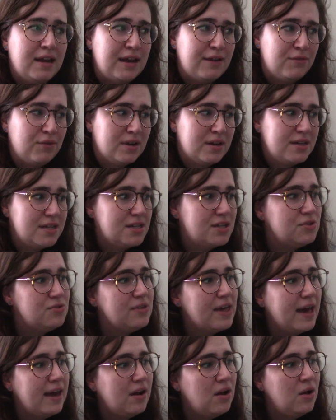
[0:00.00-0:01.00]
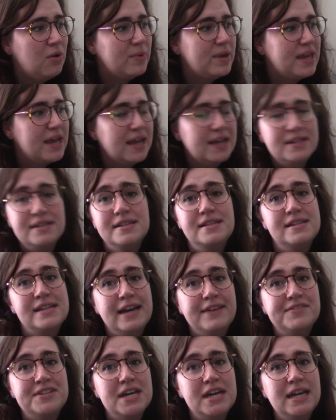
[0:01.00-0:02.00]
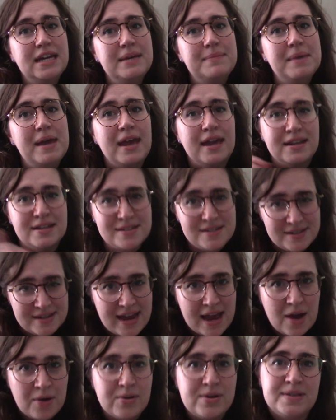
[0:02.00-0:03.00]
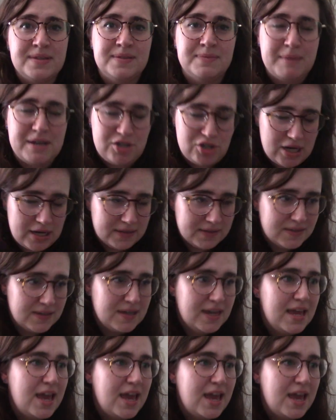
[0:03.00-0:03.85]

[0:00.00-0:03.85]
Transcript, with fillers: I wanted to do that all weekend, didn't have time, and now is my chance.